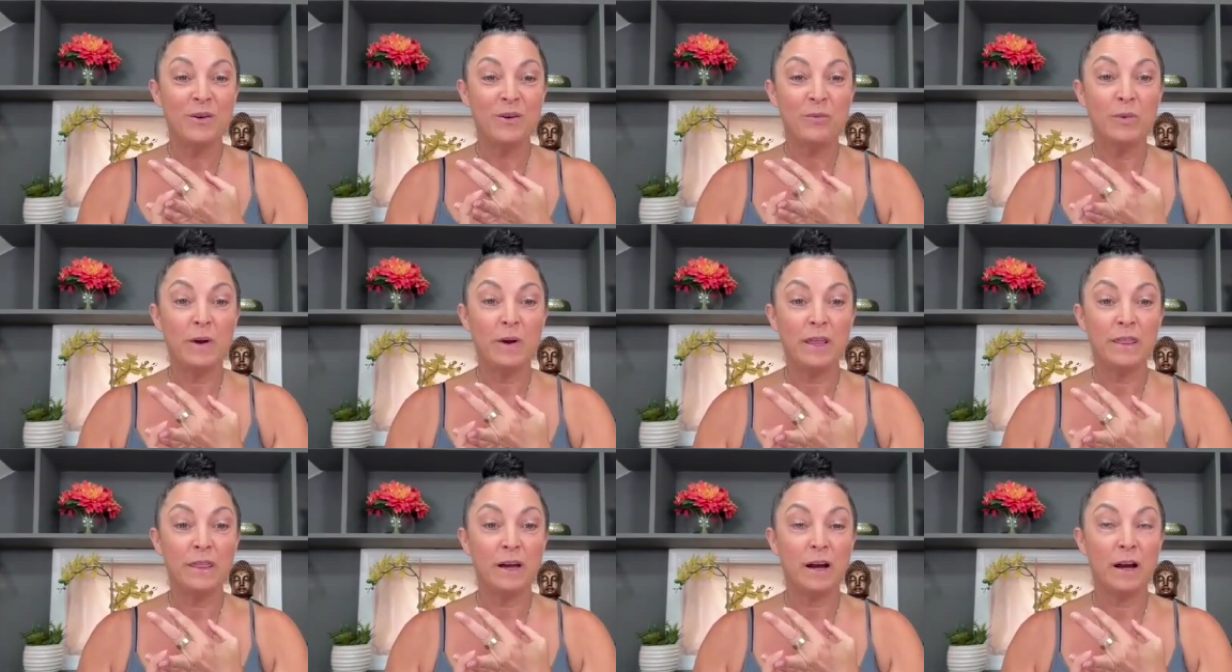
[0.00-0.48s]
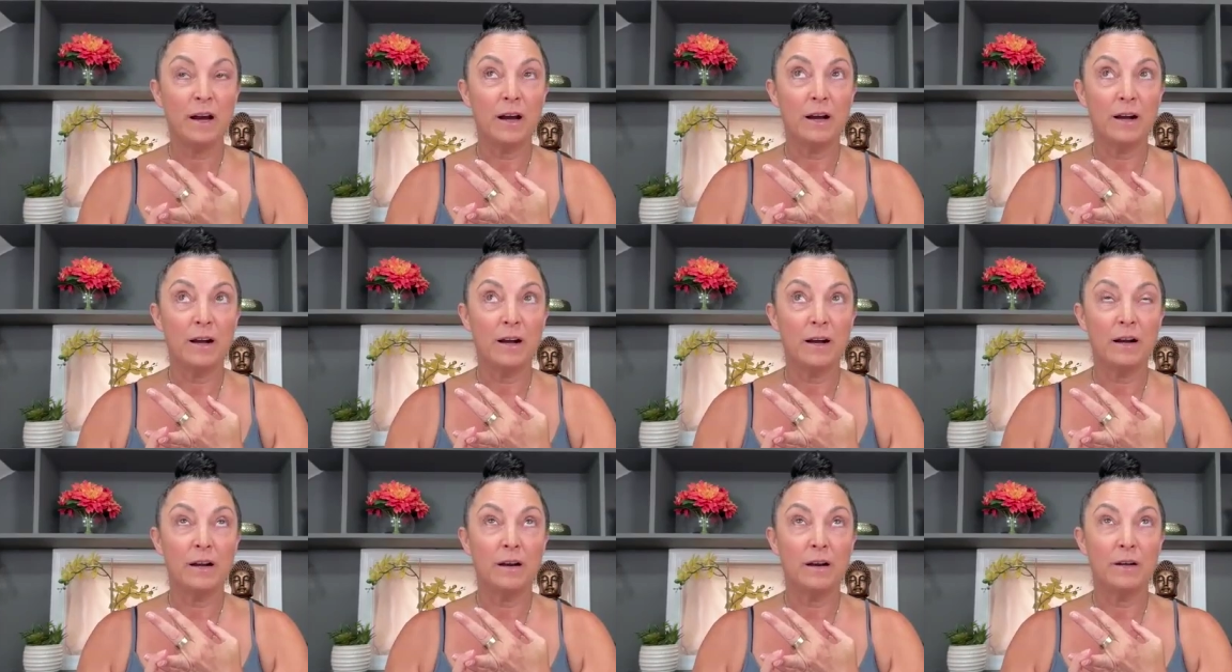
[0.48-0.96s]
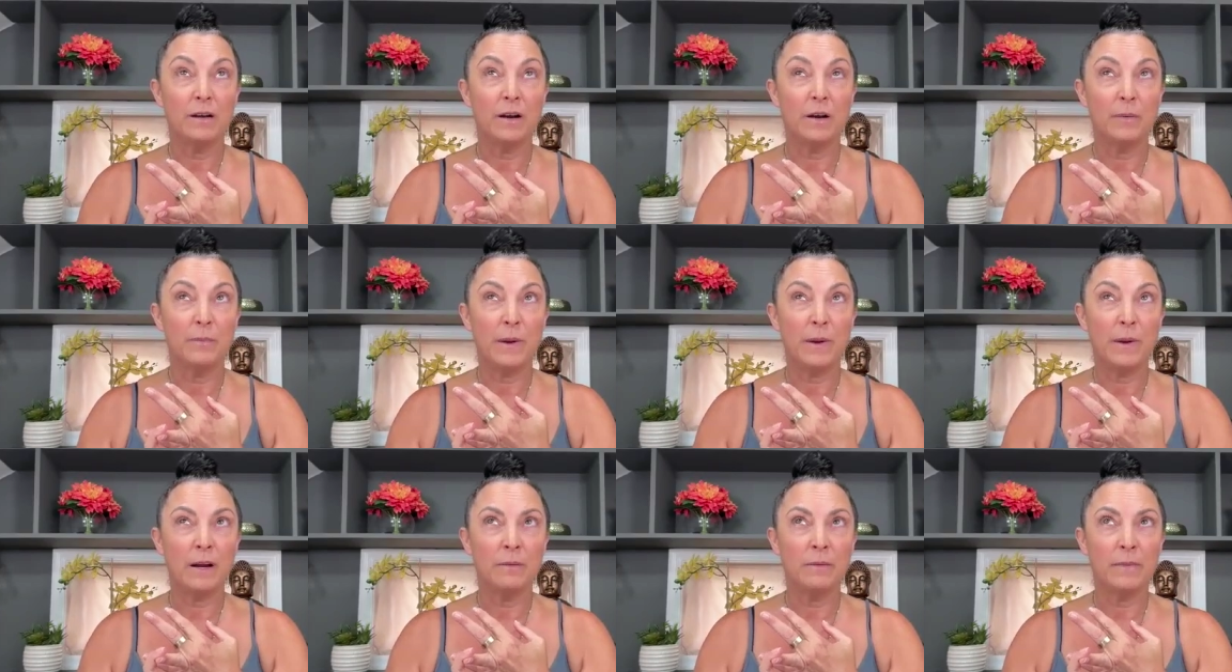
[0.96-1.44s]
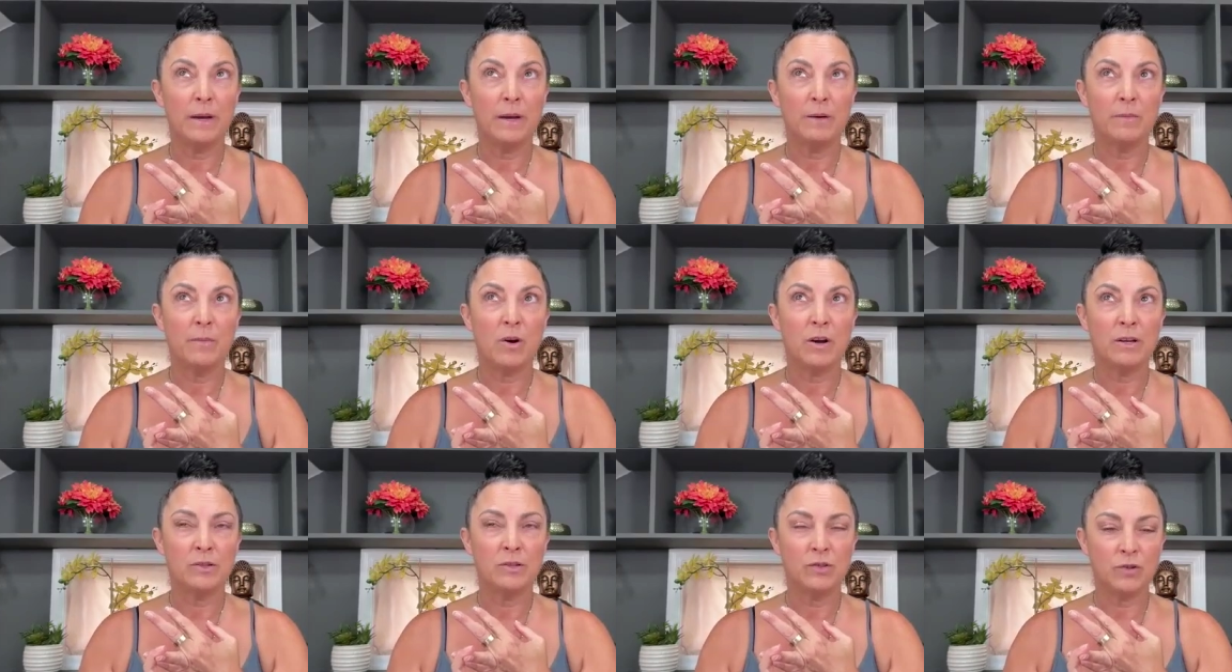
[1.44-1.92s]
with a
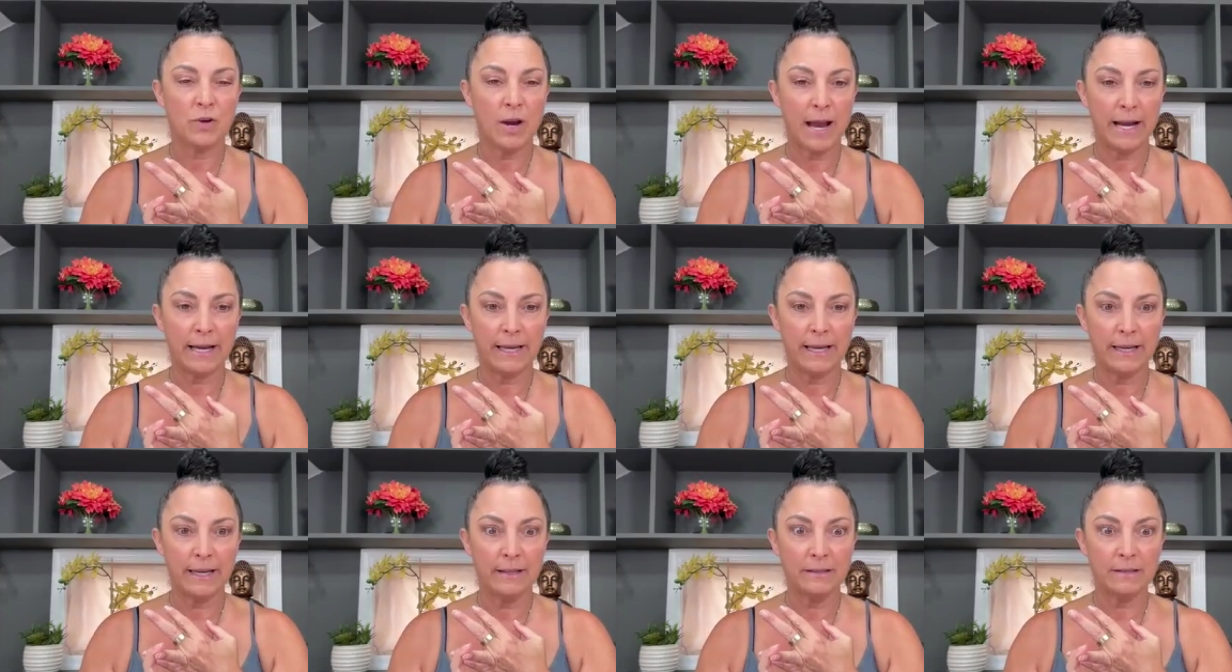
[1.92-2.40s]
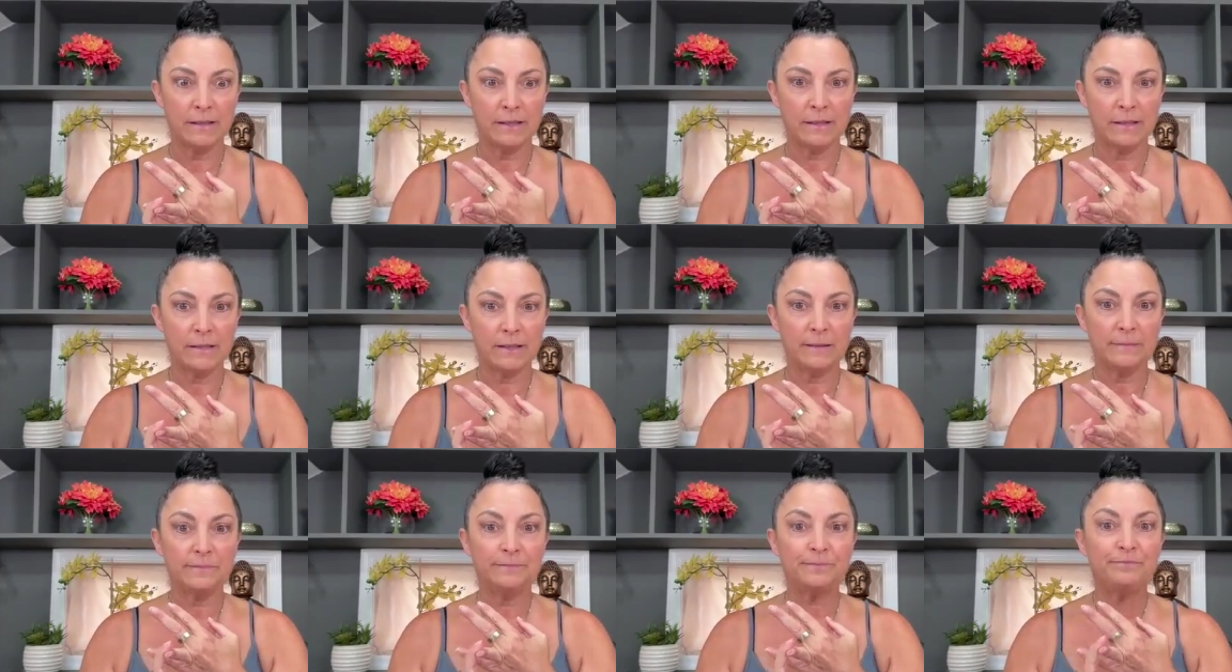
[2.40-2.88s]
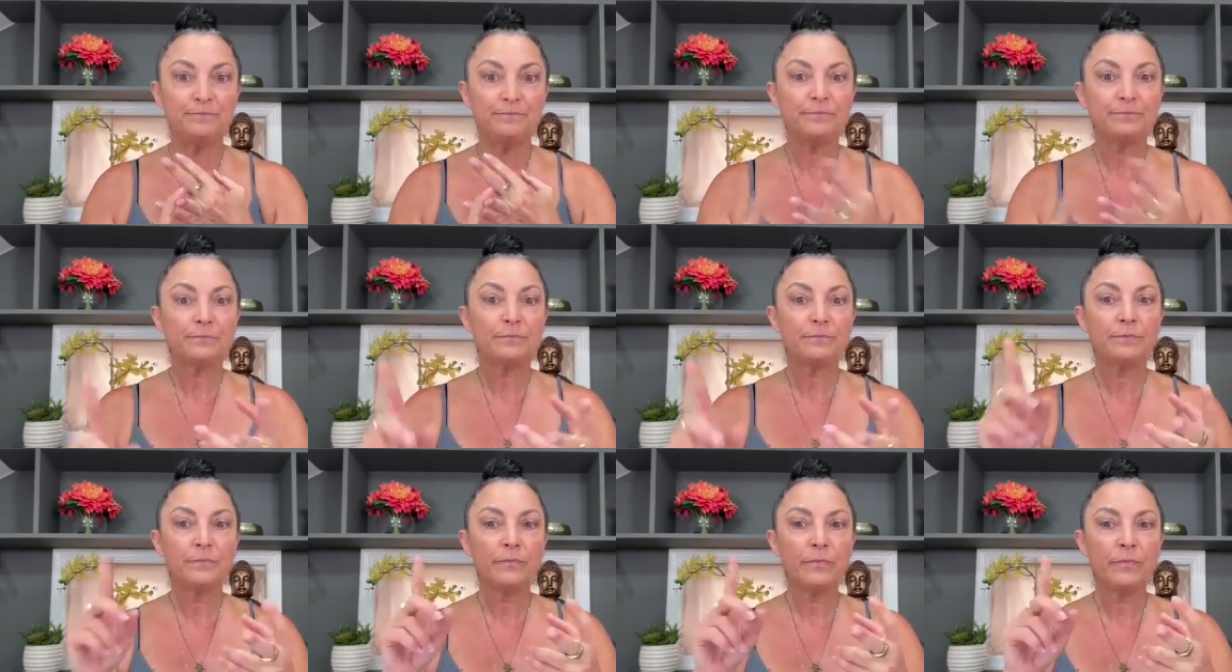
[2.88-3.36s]
perimenopause tracking system,